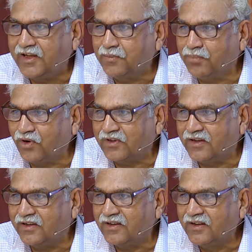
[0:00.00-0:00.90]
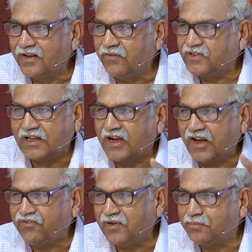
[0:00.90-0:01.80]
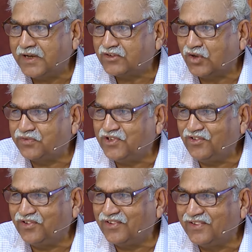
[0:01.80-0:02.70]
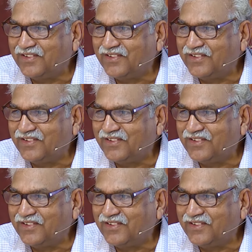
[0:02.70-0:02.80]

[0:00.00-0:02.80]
important, with the life and breath of children.